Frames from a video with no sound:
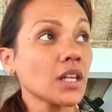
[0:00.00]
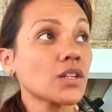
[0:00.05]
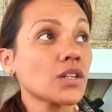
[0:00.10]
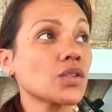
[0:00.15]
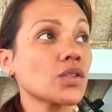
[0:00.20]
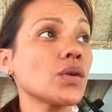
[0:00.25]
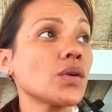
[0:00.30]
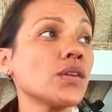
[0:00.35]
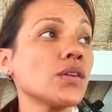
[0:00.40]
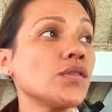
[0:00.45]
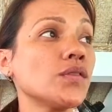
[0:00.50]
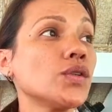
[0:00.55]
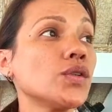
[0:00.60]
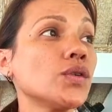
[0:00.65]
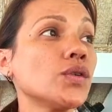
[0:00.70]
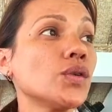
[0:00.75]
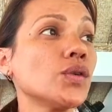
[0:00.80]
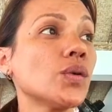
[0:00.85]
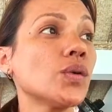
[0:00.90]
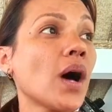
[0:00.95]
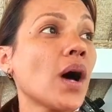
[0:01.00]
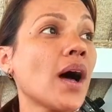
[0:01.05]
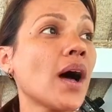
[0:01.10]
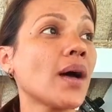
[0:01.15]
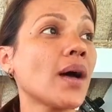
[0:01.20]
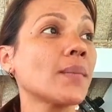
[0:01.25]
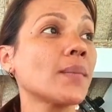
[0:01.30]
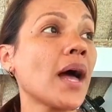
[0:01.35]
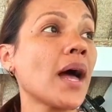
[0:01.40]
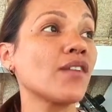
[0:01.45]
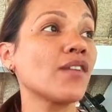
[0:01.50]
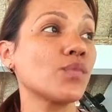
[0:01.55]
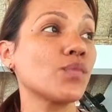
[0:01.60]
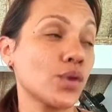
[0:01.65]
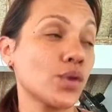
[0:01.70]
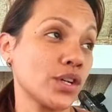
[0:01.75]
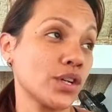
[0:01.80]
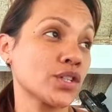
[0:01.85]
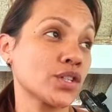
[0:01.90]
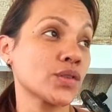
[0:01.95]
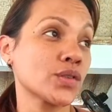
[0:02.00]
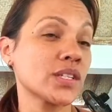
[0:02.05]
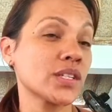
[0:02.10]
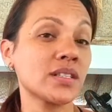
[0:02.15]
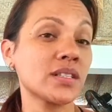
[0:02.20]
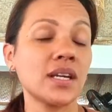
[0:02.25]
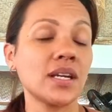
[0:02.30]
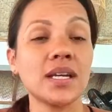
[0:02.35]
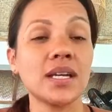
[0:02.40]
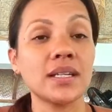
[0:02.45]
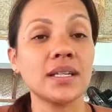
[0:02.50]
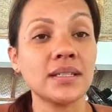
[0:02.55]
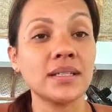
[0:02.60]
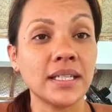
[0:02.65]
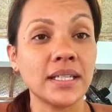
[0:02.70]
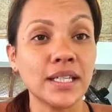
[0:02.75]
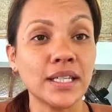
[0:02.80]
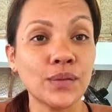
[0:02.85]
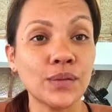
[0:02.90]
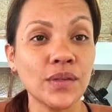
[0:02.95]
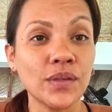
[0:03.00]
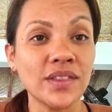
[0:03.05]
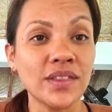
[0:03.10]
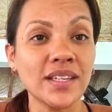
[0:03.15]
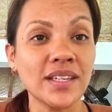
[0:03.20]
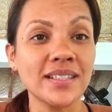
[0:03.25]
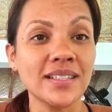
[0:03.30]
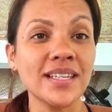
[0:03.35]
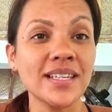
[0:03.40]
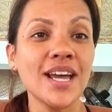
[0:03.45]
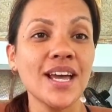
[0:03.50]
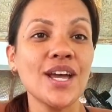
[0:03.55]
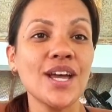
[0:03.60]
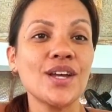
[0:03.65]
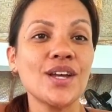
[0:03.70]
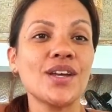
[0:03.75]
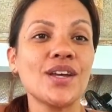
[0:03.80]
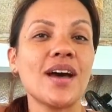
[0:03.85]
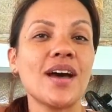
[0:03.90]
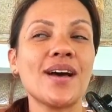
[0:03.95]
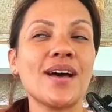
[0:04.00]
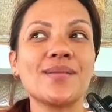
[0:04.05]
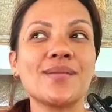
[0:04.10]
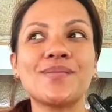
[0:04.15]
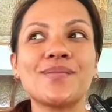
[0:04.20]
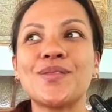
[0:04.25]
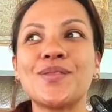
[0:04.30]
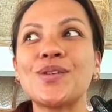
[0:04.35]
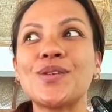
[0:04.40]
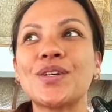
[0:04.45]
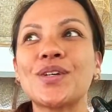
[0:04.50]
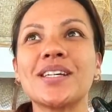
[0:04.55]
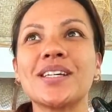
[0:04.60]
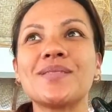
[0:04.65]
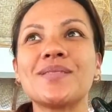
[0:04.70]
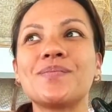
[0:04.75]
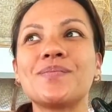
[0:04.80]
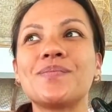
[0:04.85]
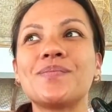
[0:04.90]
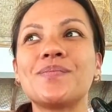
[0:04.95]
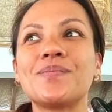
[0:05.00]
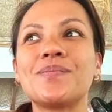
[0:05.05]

So if you have more interest in dealing with this, you can